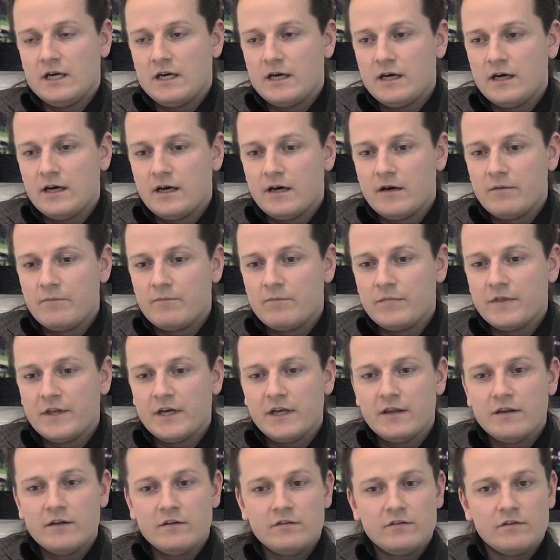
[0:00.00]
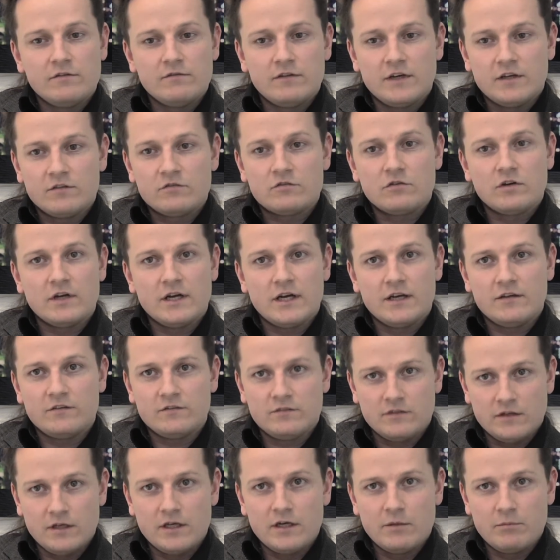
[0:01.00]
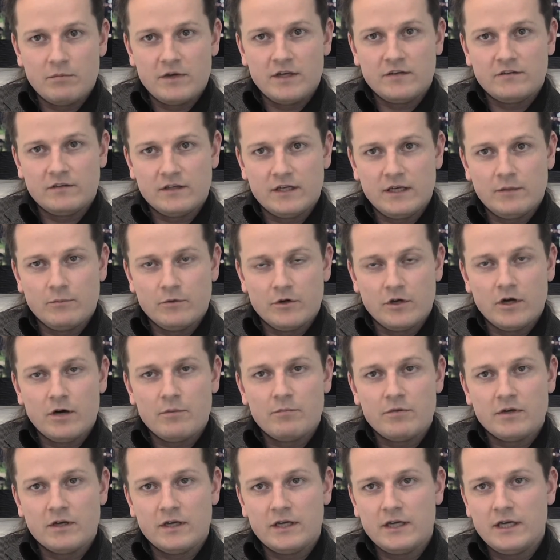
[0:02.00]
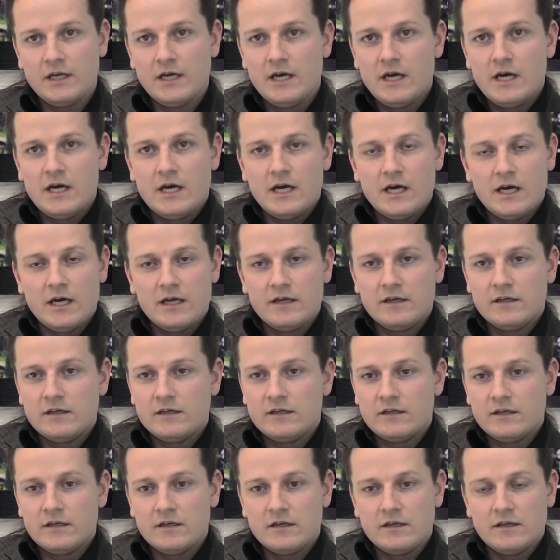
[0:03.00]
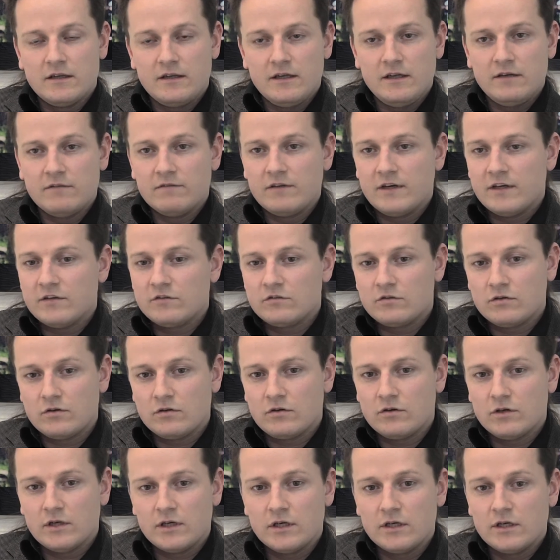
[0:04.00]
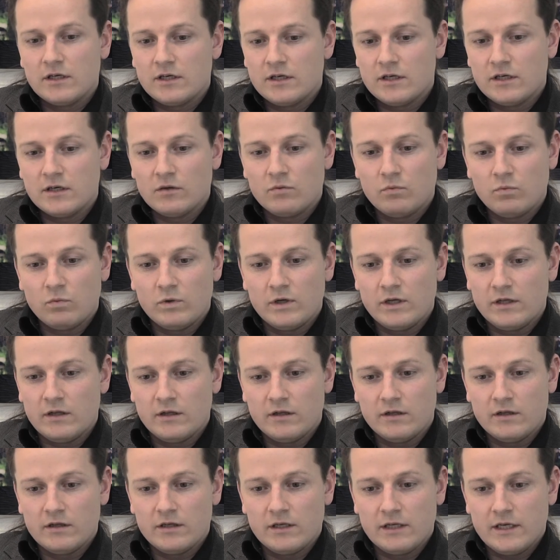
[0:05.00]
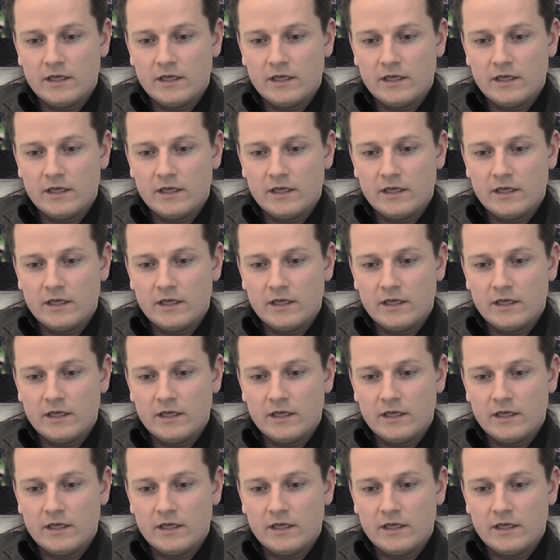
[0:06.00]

um, then this investor has a uh, basically a monopoly, and uh, the investor uh, will